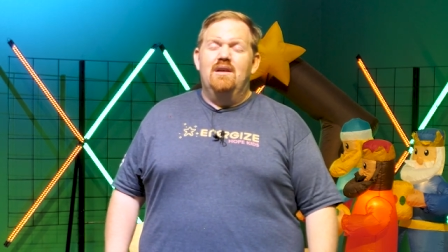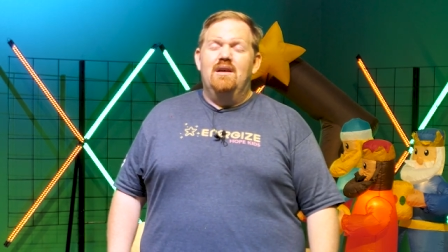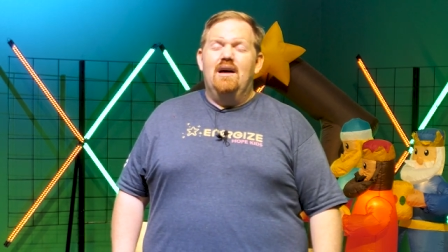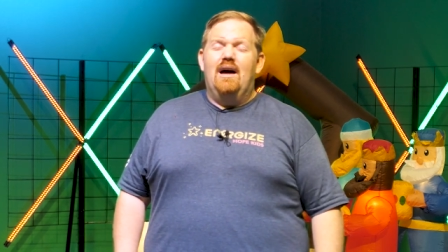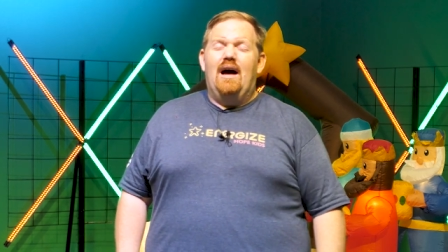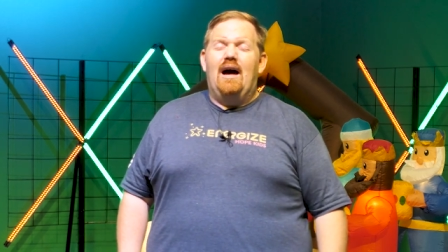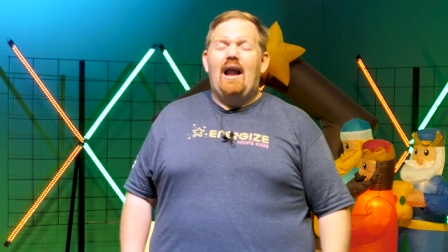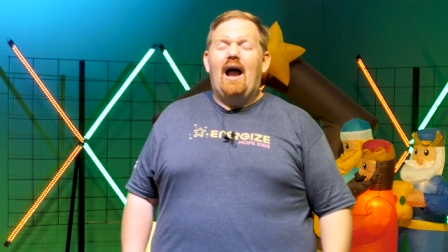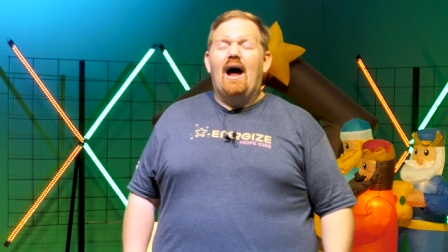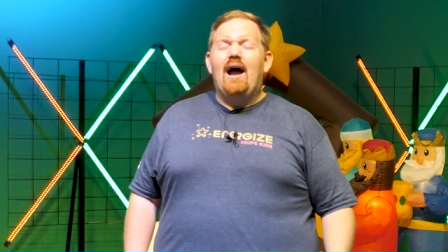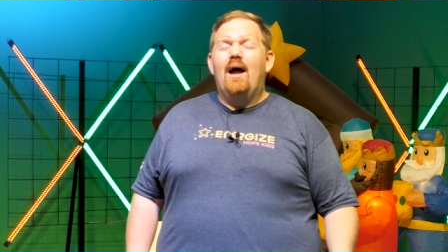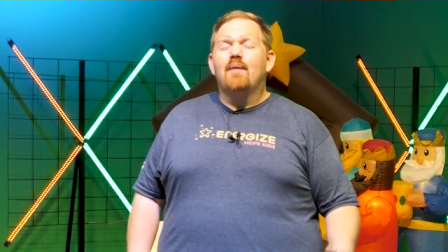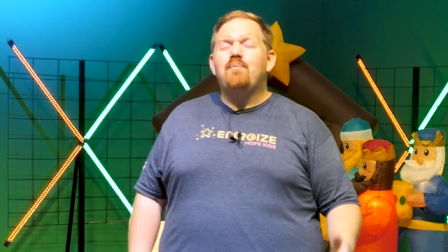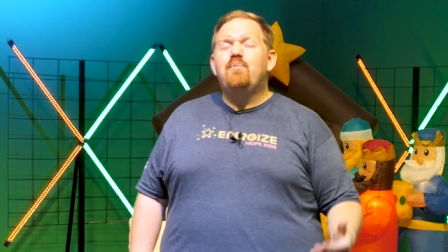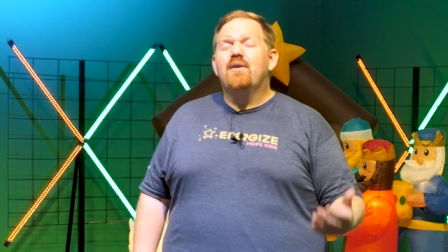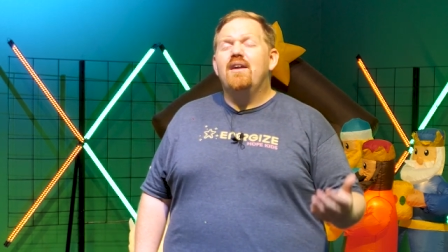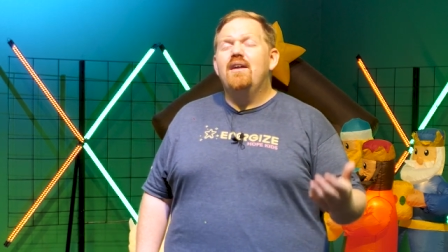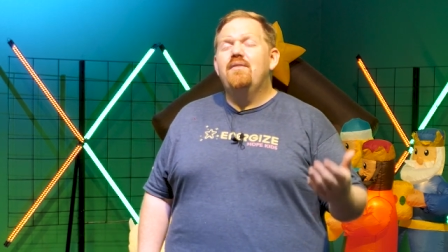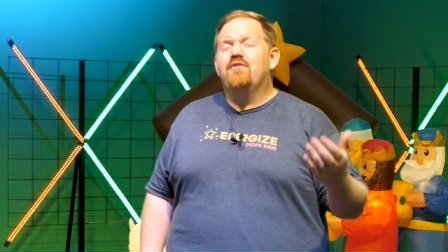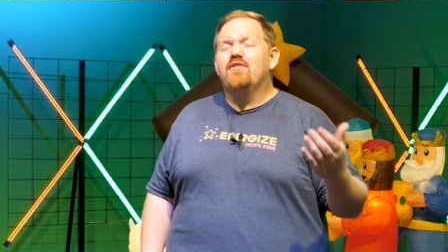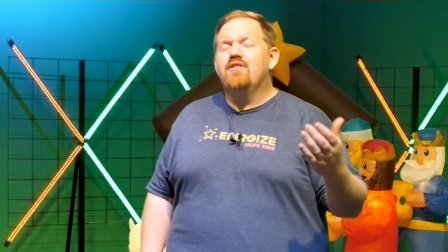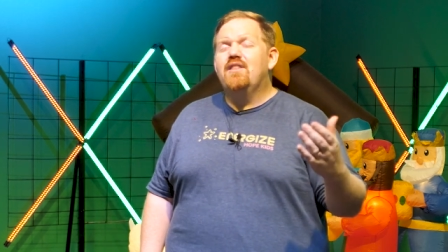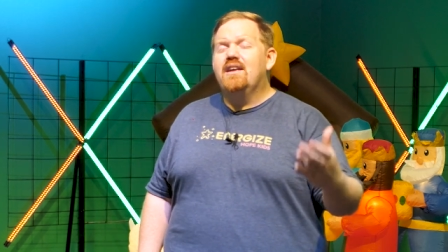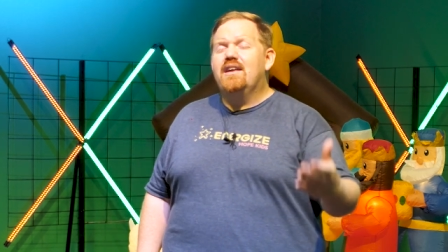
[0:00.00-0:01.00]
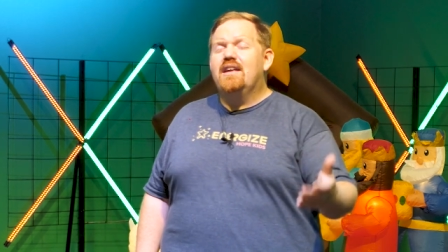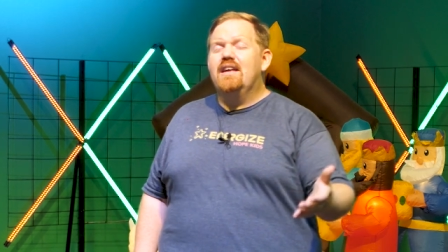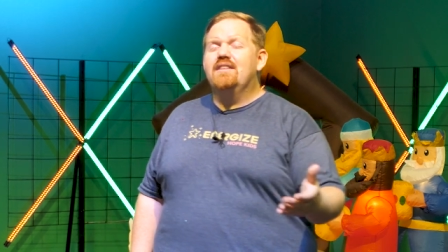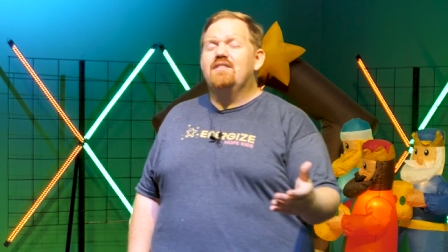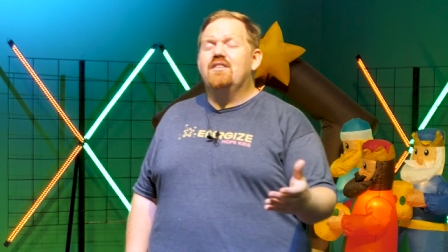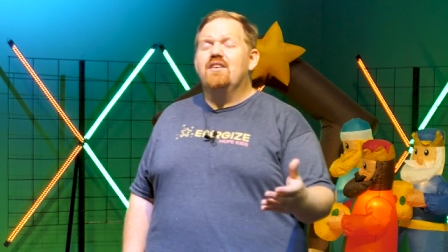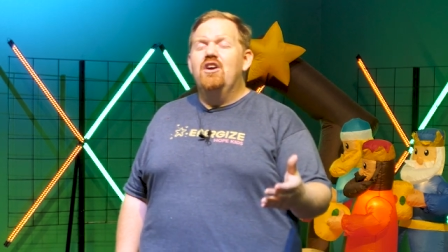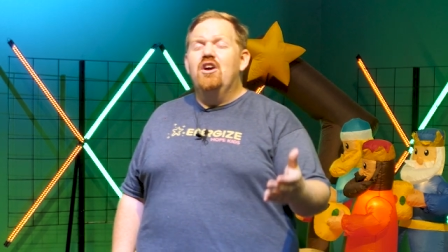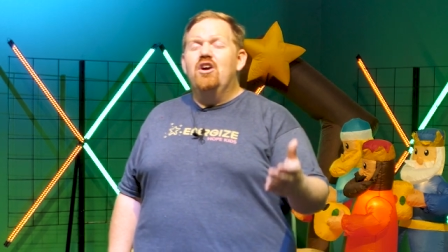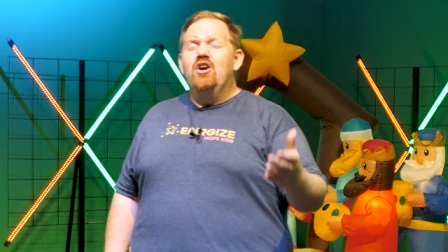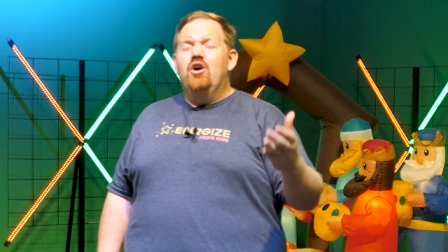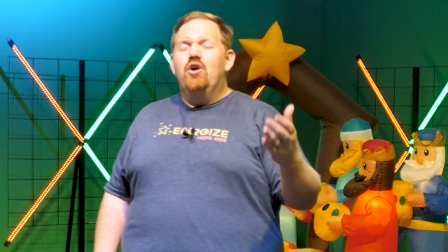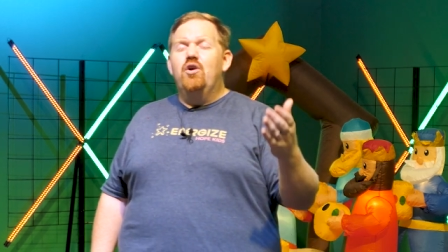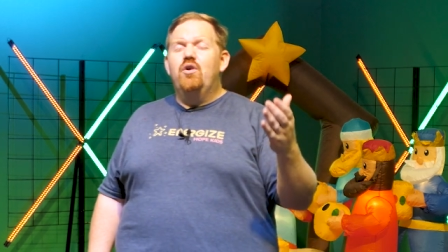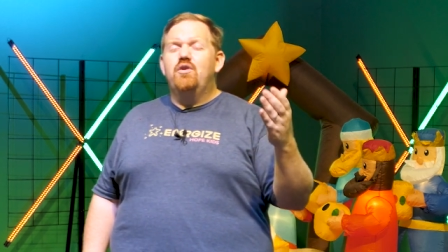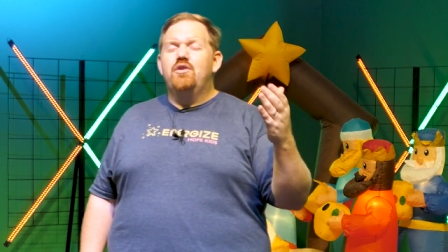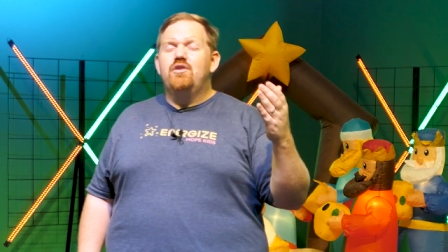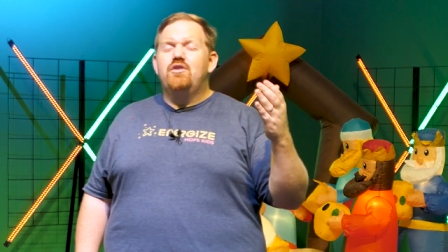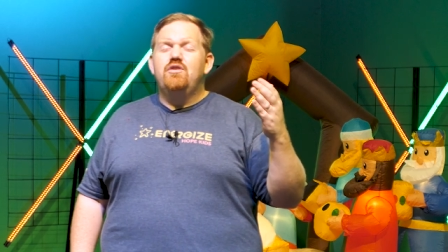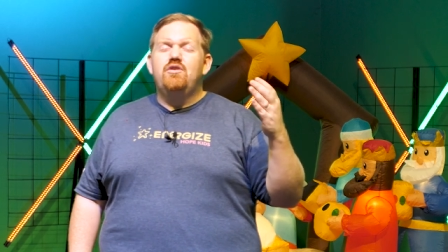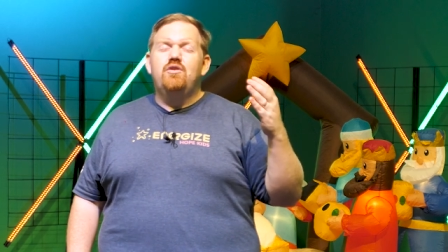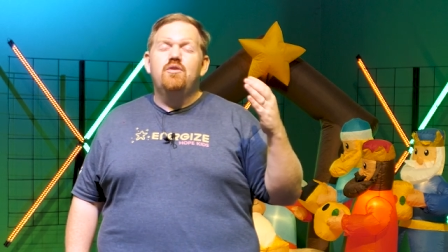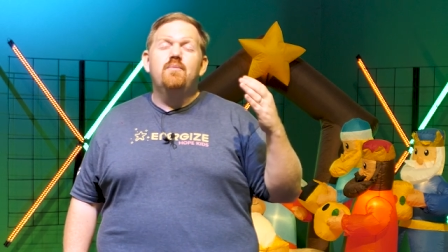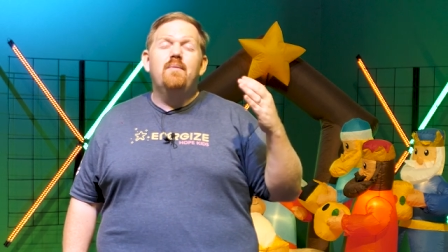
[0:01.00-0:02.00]
I, I, pray for the kids
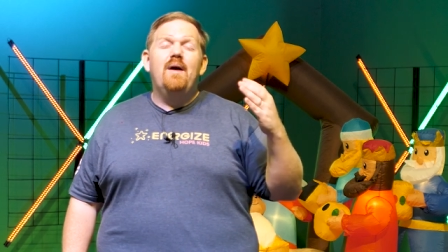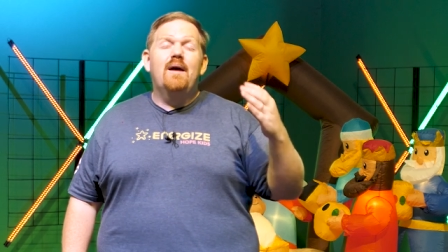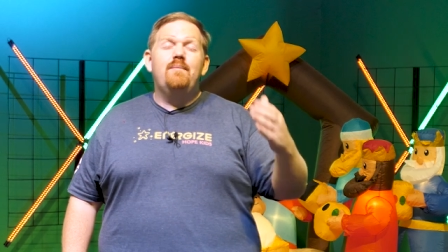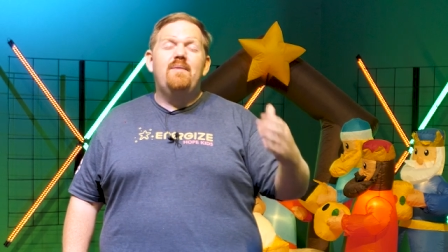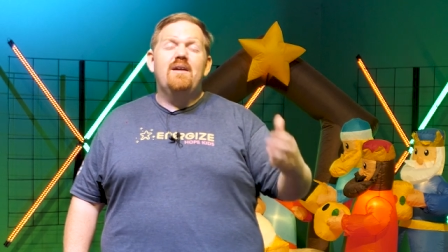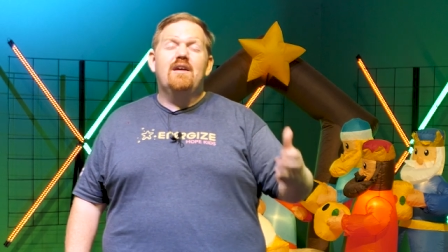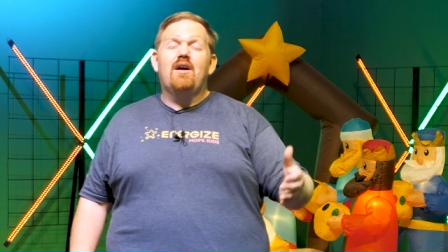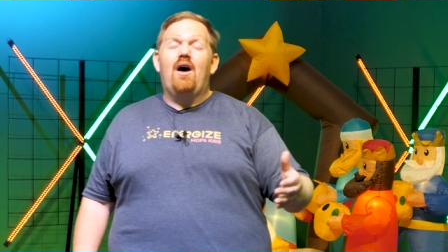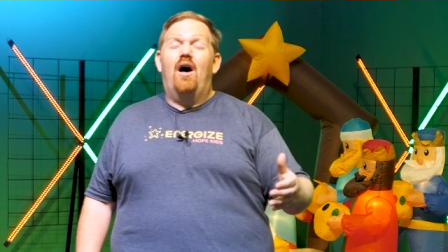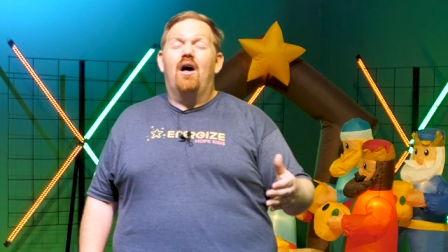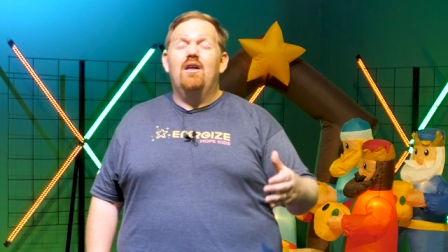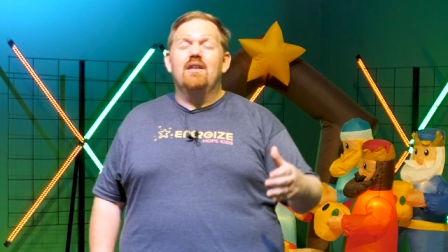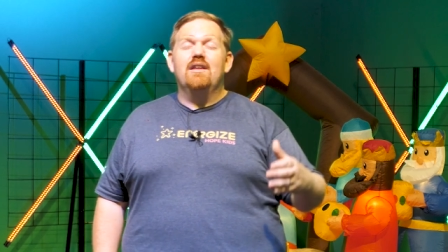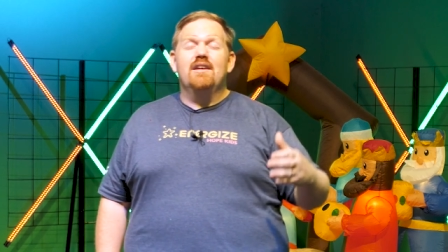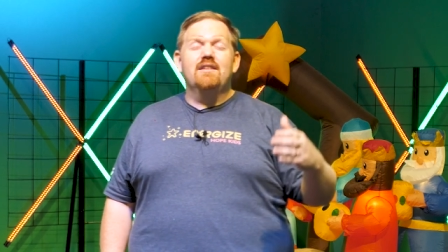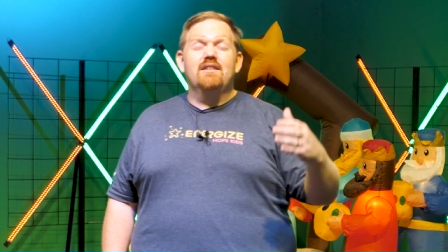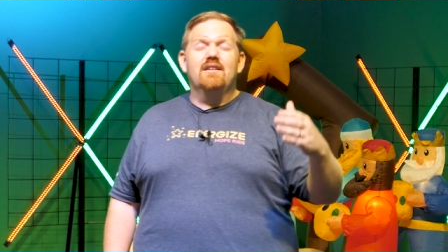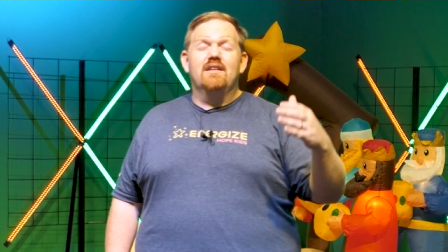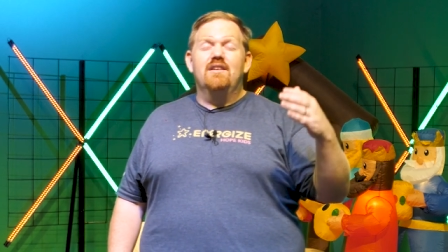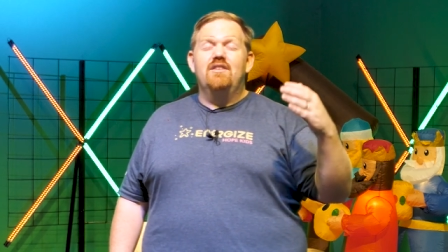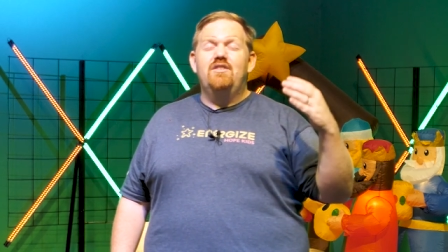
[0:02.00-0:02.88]
who you may be calling,